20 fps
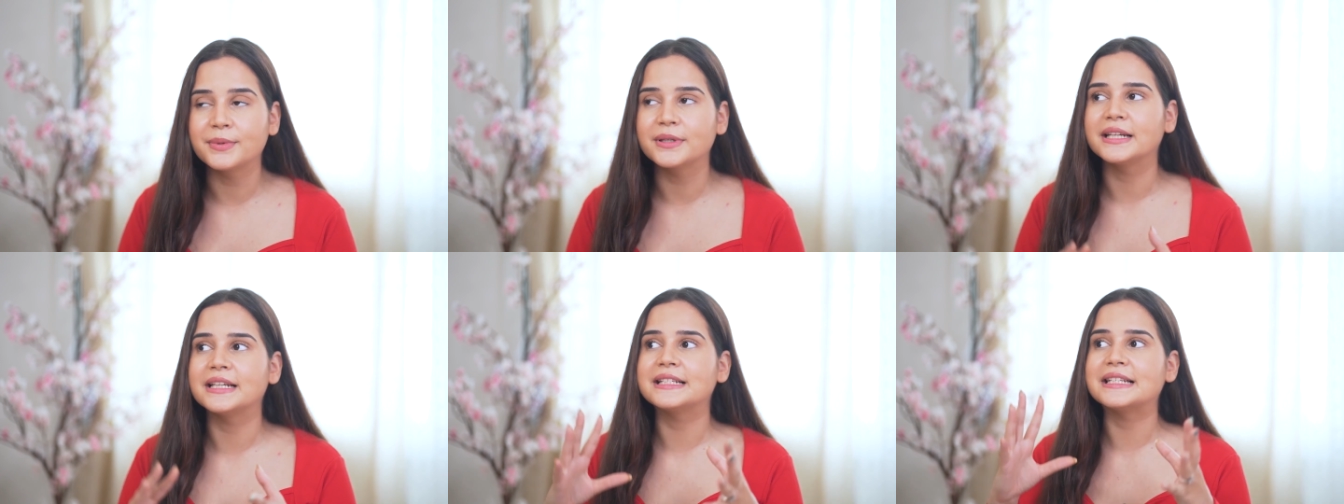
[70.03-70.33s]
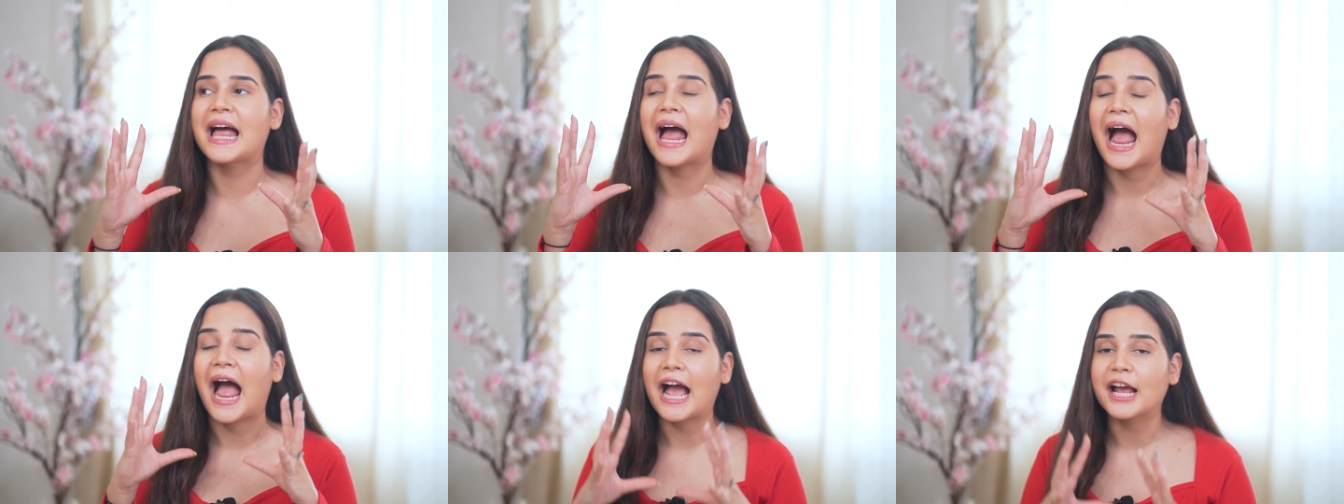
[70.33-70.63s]
but
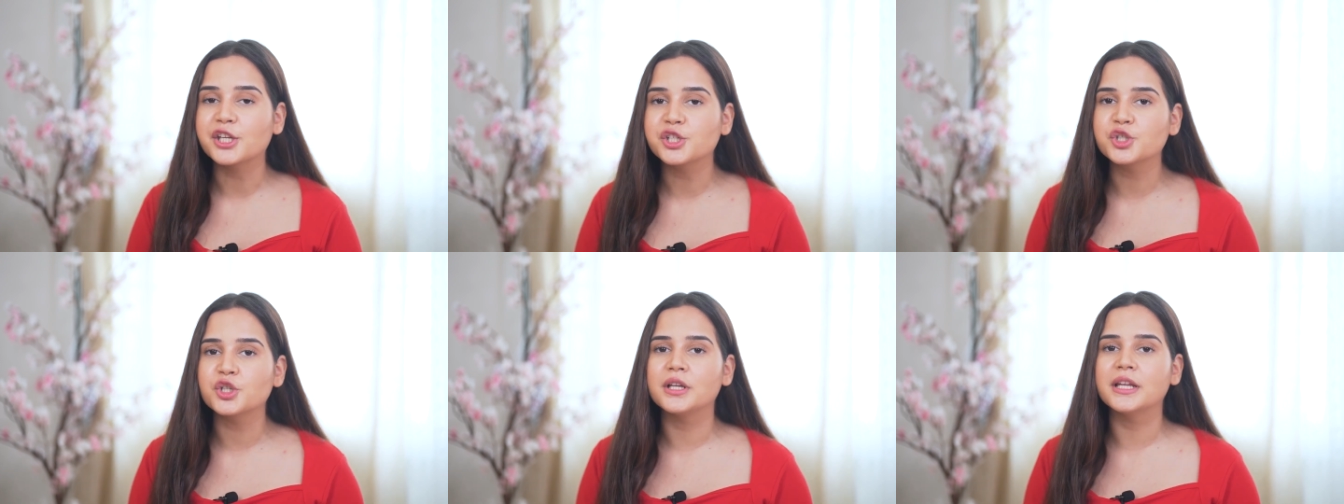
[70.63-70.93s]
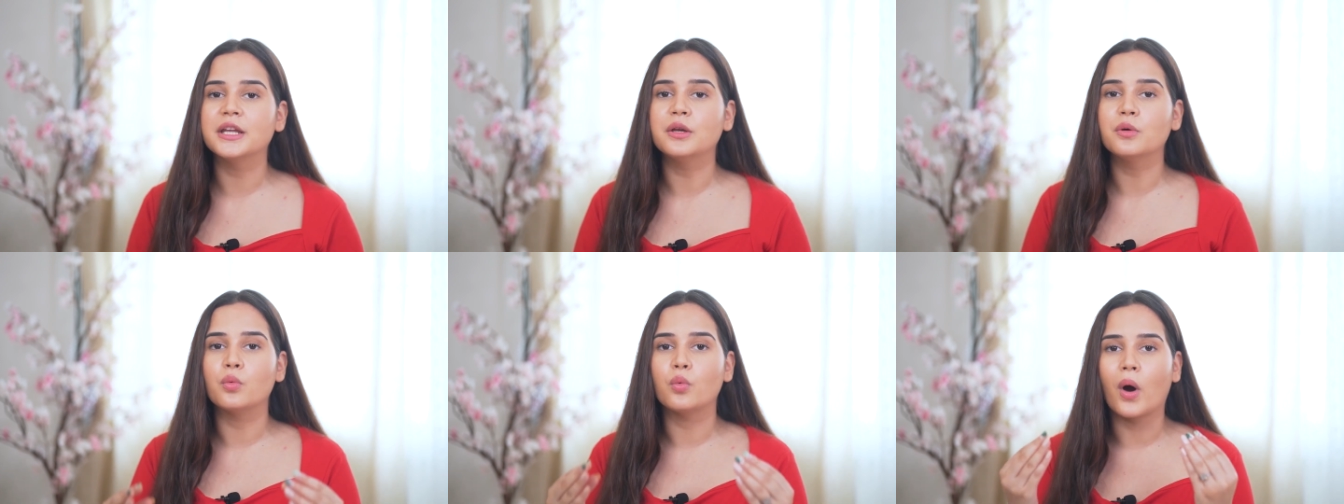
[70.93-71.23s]
it
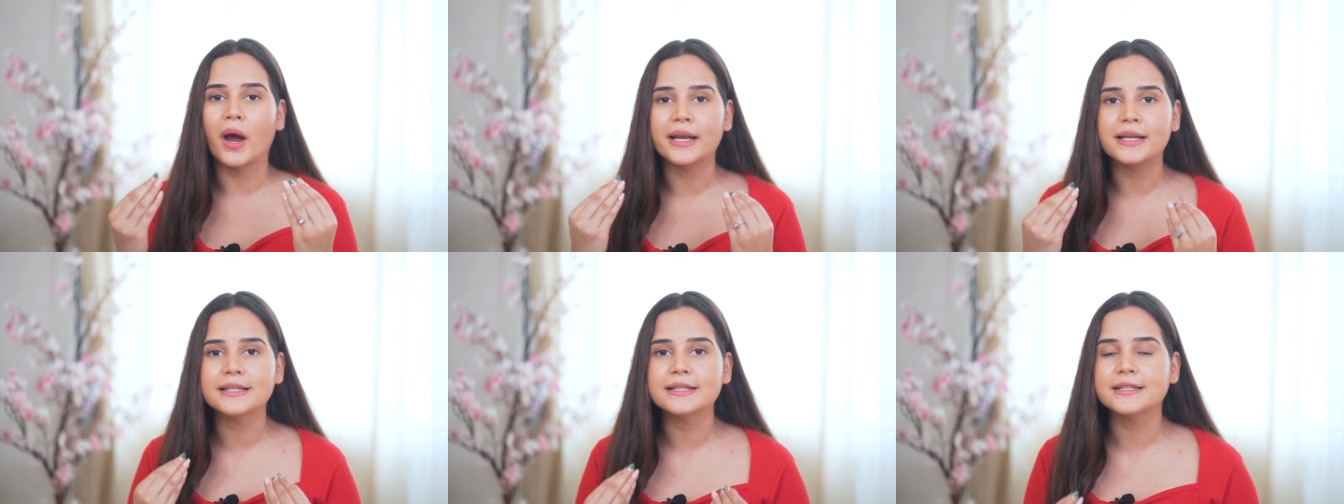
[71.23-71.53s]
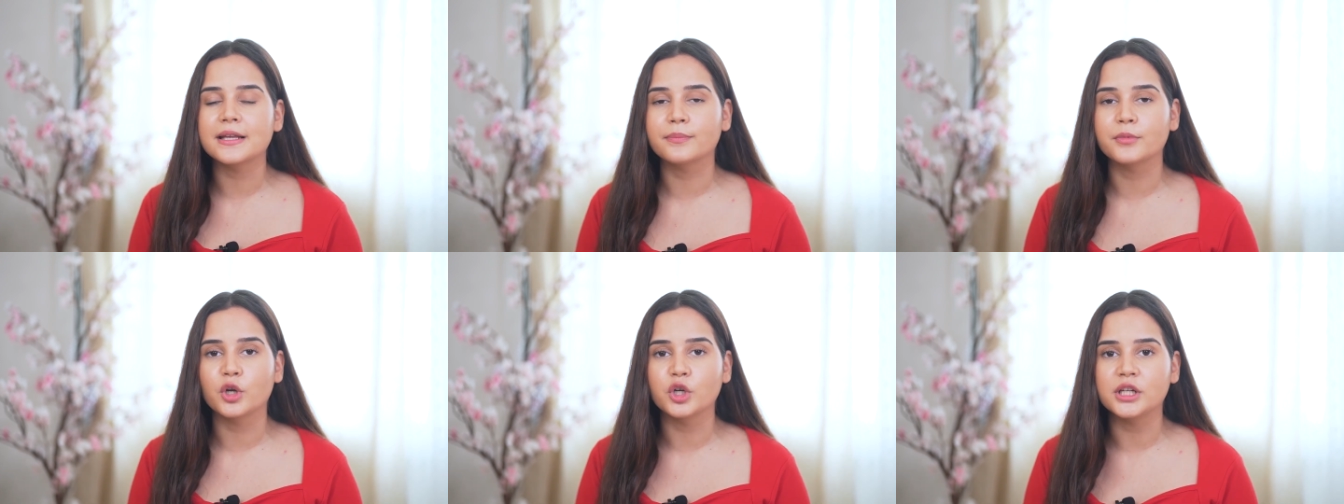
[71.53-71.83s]
actually
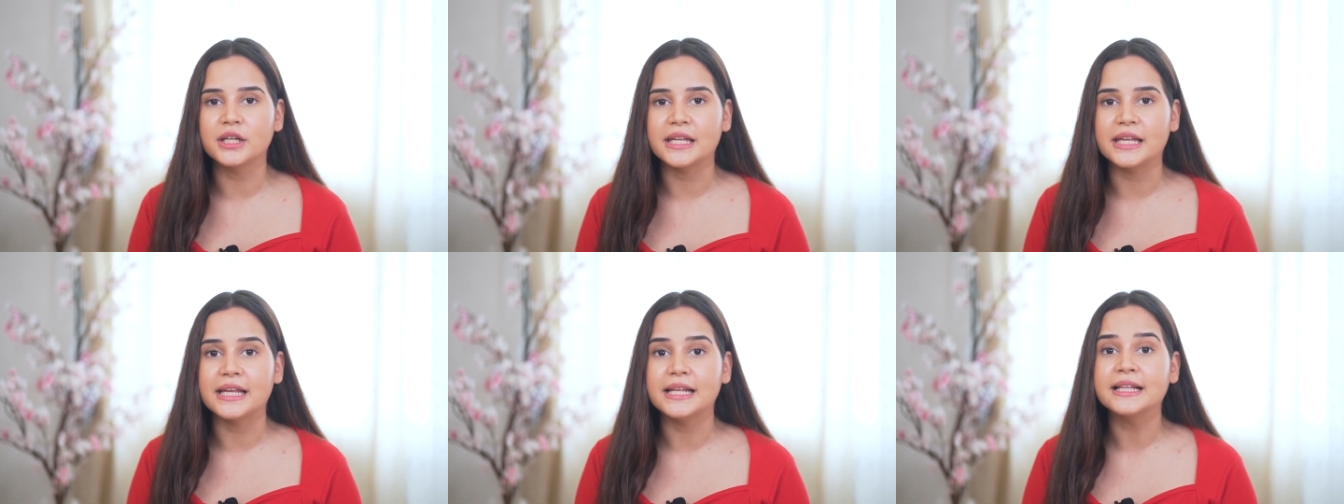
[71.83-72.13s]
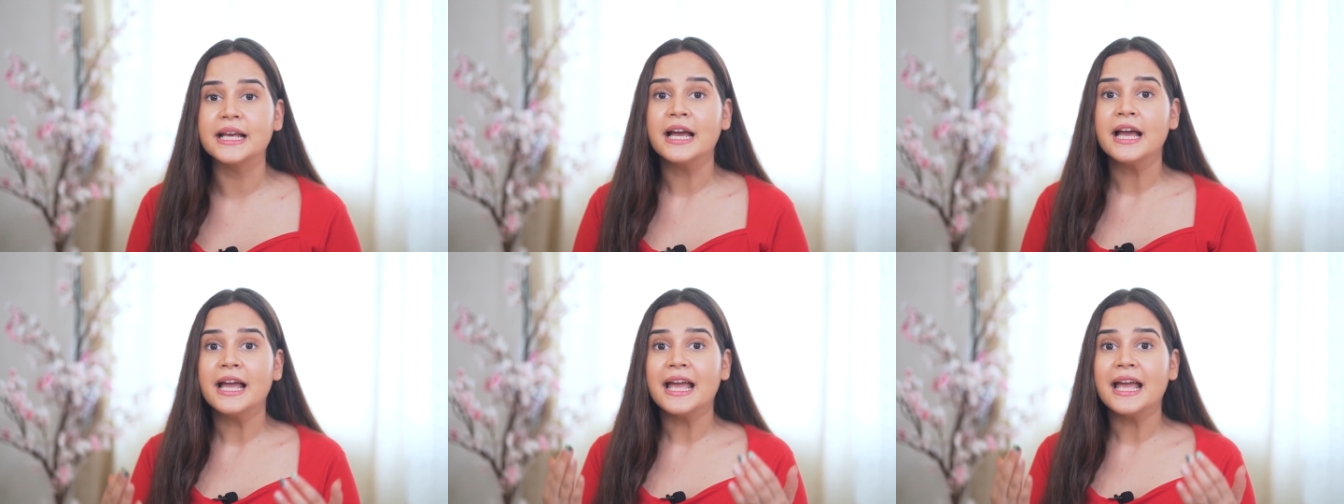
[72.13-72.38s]
whitens up your teeth